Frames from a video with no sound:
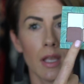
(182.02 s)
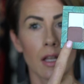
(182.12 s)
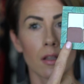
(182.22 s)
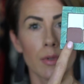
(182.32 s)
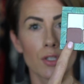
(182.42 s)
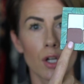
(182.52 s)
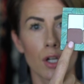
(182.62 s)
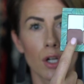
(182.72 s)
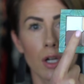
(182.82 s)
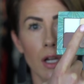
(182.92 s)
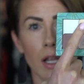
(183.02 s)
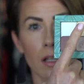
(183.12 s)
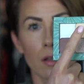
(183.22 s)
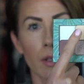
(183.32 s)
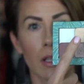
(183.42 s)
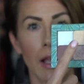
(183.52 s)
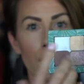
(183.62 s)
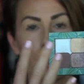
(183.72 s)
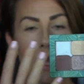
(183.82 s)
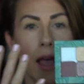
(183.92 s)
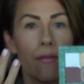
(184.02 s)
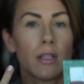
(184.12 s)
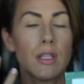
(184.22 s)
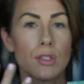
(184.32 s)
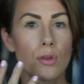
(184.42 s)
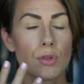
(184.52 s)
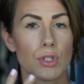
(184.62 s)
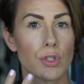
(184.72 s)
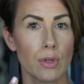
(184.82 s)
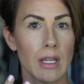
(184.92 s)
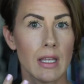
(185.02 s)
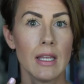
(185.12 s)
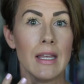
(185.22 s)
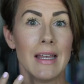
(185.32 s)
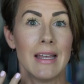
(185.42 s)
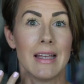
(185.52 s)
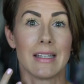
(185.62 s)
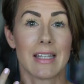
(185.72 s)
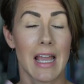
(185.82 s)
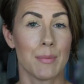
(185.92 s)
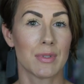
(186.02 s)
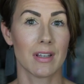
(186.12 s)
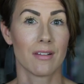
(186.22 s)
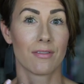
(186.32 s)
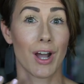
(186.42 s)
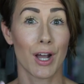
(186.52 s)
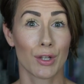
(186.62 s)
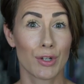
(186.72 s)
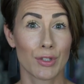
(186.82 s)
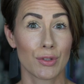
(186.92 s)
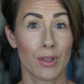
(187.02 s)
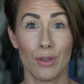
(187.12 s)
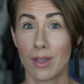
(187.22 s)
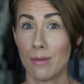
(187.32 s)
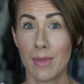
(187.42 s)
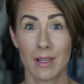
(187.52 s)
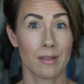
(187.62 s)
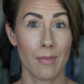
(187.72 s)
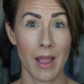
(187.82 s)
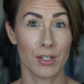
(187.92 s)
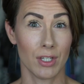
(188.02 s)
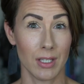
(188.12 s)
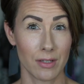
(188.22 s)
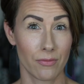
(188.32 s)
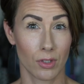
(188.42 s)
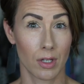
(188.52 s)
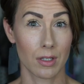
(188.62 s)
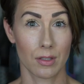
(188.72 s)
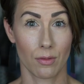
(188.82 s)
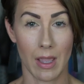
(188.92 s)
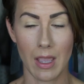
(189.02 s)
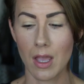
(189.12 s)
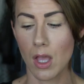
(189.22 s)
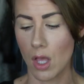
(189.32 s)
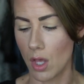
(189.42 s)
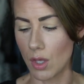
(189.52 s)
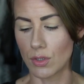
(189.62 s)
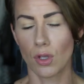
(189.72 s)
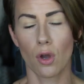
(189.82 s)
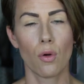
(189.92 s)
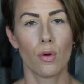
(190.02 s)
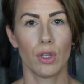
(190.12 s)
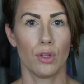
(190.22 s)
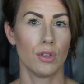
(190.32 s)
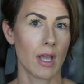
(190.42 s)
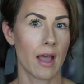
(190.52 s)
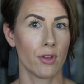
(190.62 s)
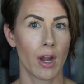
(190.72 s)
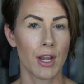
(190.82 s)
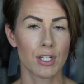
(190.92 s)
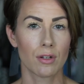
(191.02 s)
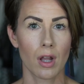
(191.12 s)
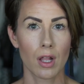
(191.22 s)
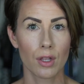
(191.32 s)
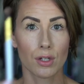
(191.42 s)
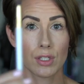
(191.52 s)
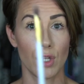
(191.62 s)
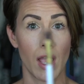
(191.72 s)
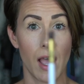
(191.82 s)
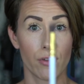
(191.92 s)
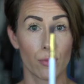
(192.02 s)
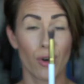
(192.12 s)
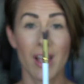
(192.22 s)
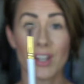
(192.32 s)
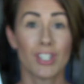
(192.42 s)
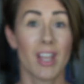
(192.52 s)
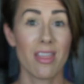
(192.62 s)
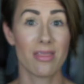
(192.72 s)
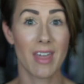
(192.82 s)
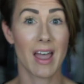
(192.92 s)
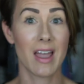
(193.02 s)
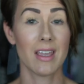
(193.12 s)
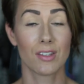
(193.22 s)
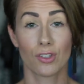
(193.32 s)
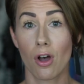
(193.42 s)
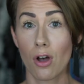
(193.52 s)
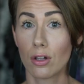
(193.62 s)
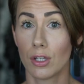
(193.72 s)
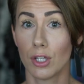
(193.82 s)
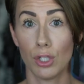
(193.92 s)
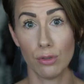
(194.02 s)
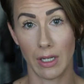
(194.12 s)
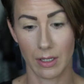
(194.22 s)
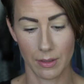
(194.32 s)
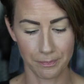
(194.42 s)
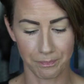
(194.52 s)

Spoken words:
and a little bit darker and a little bit lighter to have at least those three types of colors so that you can mix and match and get different looks, okay? So you just have your eyeshadow colors and you have your brush. That is all you need.